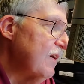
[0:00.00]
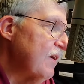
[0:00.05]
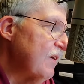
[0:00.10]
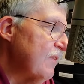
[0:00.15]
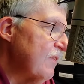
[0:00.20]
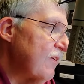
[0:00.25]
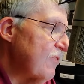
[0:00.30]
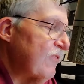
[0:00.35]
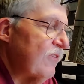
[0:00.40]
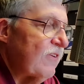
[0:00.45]

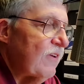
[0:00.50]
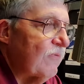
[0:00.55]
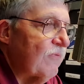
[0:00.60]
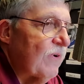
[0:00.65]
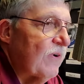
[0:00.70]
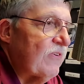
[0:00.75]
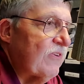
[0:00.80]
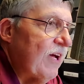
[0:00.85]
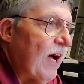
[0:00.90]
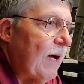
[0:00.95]
This is the
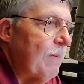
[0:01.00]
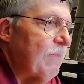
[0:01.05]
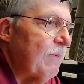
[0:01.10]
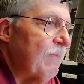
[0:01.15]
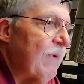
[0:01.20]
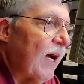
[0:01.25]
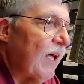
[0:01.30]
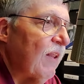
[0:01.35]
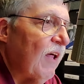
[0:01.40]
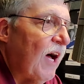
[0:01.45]
first time in
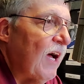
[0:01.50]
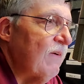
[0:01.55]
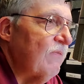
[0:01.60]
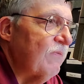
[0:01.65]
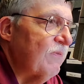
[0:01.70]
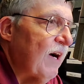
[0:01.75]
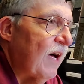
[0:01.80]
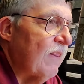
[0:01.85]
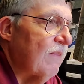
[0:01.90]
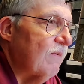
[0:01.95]
my life,
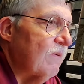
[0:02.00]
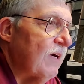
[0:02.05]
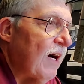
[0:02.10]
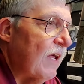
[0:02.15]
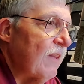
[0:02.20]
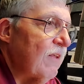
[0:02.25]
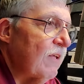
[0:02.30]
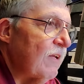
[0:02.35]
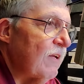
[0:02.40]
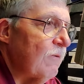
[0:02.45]

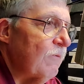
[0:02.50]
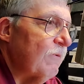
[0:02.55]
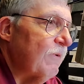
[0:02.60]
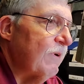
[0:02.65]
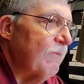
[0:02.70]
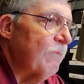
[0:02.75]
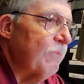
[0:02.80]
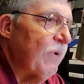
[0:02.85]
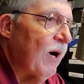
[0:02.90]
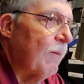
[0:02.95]
other than
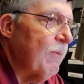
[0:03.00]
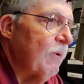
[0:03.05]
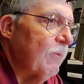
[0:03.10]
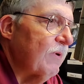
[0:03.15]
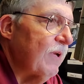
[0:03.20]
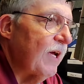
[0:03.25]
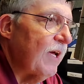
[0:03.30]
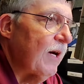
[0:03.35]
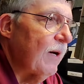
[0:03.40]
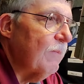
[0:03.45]
probably
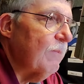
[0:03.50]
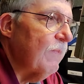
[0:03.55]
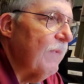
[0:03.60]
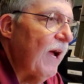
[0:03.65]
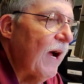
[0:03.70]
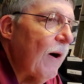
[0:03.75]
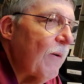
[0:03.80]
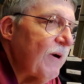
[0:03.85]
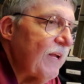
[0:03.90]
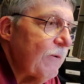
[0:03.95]
when I got
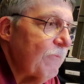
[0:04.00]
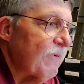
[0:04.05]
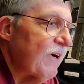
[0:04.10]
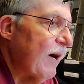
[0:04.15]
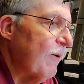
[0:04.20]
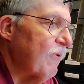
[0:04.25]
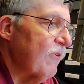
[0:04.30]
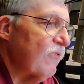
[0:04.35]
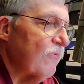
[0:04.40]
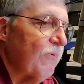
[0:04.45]
married and when I
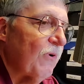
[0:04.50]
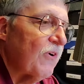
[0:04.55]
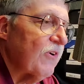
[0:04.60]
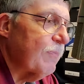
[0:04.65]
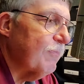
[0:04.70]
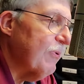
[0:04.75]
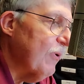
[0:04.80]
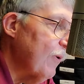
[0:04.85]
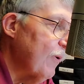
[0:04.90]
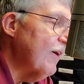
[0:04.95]
was
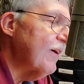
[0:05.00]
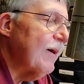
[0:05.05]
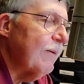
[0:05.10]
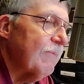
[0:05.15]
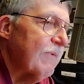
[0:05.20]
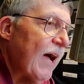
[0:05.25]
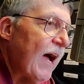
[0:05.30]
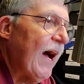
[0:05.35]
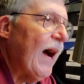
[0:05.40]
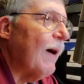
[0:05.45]
first born,
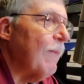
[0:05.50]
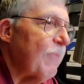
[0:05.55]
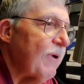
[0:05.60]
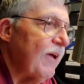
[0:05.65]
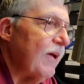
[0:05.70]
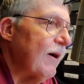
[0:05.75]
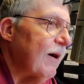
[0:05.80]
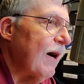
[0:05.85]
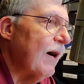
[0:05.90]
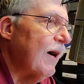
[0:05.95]
I'm
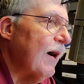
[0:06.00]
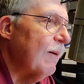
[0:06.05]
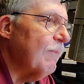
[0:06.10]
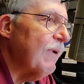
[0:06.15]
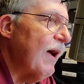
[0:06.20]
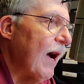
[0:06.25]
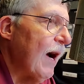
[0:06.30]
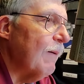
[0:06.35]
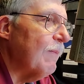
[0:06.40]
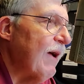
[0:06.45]
happy.
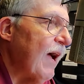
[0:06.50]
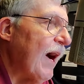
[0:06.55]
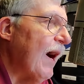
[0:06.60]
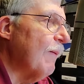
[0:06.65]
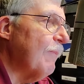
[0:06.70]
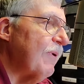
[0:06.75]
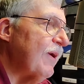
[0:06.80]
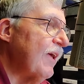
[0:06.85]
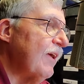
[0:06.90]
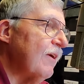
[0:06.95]
I'm
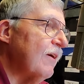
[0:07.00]
happy.